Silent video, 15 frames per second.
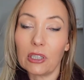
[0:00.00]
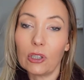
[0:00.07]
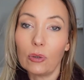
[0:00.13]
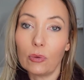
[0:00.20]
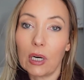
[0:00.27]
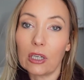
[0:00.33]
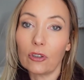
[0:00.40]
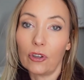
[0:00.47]
you
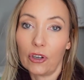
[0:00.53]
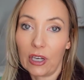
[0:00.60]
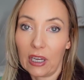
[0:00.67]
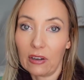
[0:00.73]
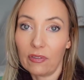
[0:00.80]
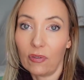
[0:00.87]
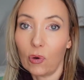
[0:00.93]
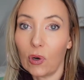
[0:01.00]
are looking
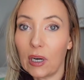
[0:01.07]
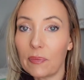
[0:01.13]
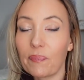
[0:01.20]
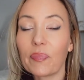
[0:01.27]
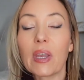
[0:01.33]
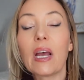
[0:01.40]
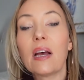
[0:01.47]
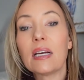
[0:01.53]
for.
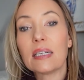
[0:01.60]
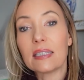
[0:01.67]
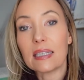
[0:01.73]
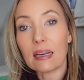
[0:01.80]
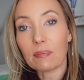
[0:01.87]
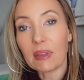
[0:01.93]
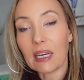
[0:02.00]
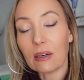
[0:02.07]

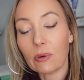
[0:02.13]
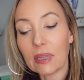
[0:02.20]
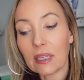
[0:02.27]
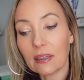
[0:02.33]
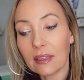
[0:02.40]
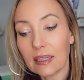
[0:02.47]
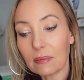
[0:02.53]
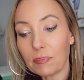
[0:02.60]
Same thing with the
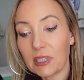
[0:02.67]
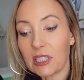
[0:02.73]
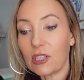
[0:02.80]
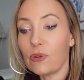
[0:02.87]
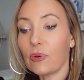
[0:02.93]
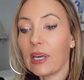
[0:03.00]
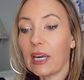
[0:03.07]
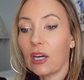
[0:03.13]
lips.
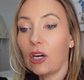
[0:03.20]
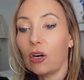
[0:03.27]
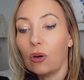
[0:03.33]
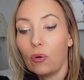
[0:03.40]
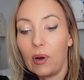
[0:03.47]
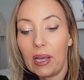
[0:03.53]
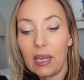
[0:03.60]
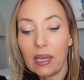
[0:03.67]
You can
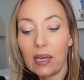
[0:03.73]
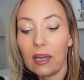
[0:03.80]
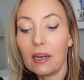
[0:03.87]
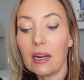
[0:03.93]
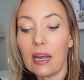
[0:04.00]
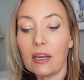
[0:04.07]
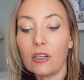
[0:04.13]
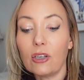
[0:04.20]
go in
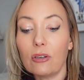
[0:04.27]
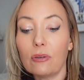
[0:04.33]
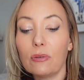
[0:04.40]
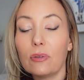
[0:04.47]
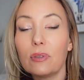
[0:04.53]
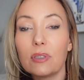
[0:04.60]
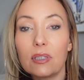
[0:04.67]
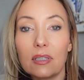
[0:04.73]
and
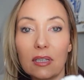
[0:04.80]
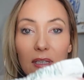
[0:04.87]
use